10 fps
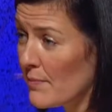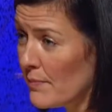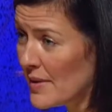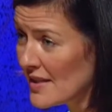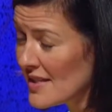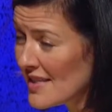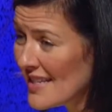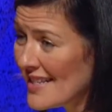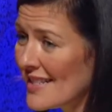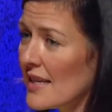
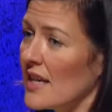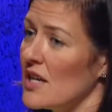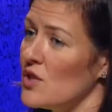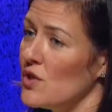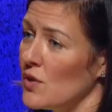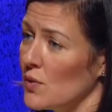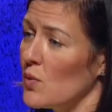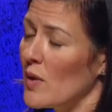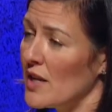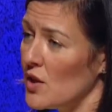businesses can do
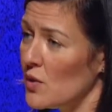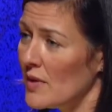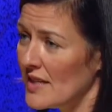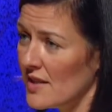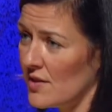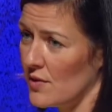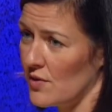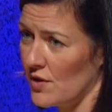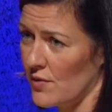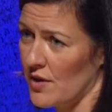what you need to do
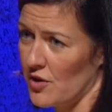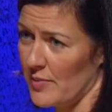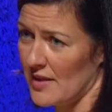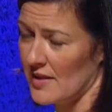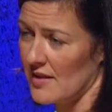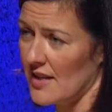to grow your business,